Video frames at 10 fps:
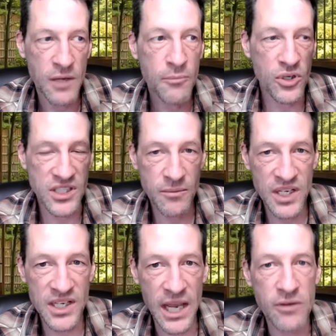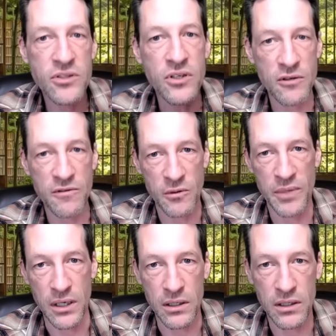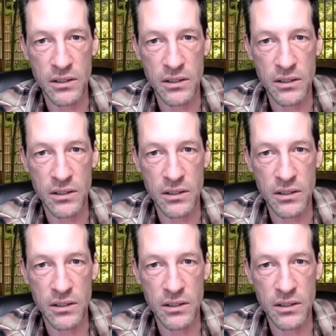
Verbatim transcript: Put somebody down so you feel better,